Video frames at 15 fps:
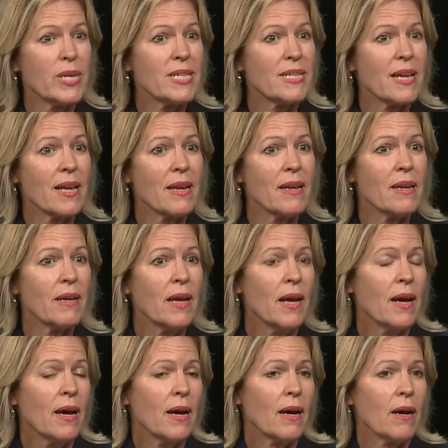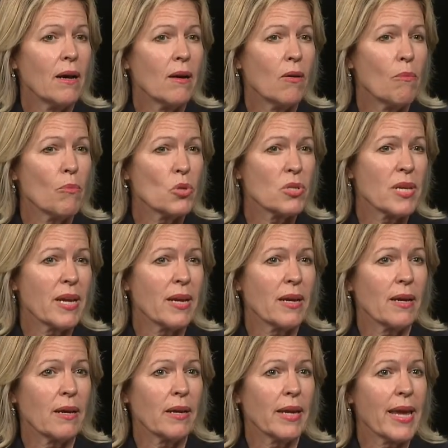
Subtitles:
we send almost like a